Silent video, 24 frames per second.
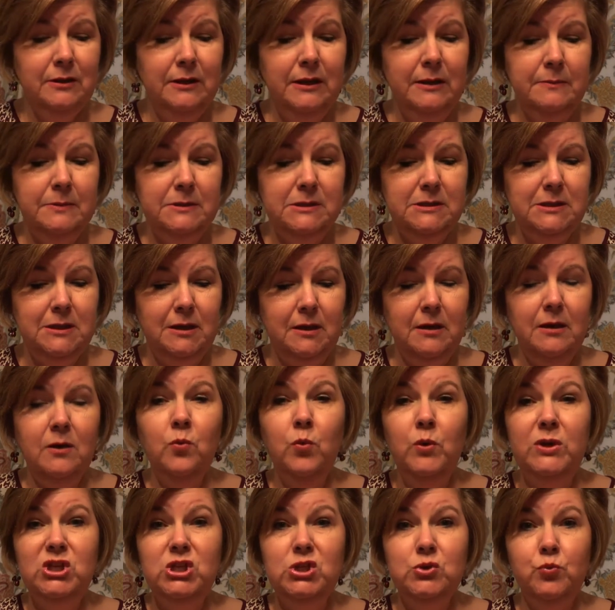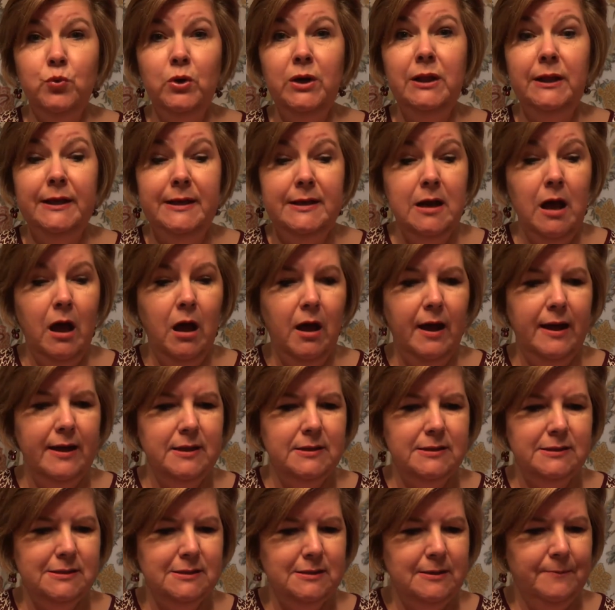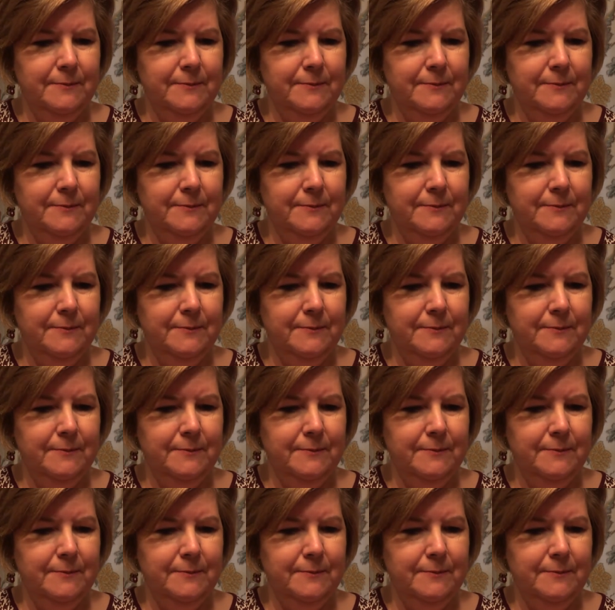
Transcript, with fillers: lipstick, which is really nice.